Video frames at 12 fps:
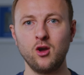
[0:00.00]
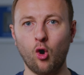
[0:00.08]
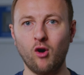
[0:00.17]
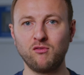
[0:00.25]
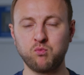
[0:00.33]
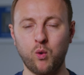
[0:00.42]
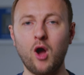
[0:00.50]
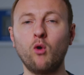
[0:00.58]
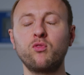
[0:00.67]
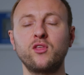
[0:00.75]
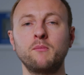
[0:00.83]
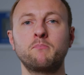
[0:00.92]
of
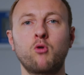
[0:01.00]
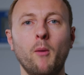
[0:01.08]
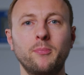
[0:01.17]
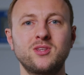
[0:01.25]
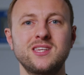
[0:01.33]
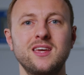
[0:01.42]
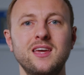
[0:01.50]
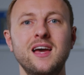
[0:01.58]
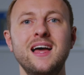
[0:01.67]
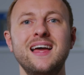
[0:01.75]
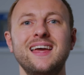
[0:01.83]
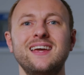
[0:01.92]
wealth in property
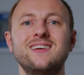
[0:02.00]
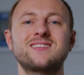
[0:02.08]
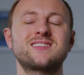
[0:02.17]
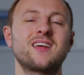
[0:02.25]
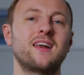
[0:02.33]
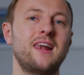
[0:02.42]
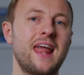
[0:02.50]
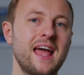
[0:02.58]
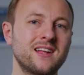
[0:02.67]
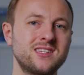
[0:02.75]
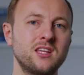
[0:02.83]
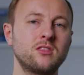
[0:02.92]
is
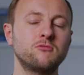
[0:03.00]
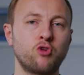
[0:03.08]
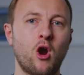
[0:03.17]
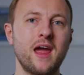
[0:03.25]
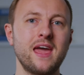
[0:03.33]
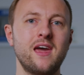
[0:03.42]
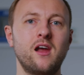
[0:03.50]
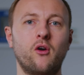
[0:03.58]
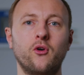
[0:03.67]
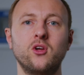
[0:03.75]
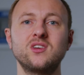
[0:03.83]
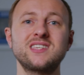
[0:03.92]
selecting the right
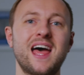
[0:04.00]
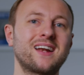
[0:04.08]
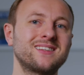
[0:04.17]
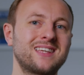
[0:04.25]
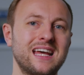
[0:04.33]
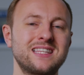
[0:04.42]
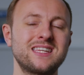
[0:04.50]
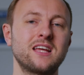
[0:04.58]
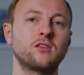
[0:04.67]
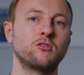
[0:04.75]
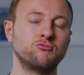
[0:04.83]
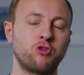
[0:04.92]
areas and
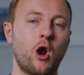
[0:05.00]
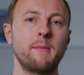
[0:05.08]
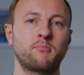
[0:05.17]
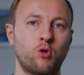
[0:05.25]
getting the right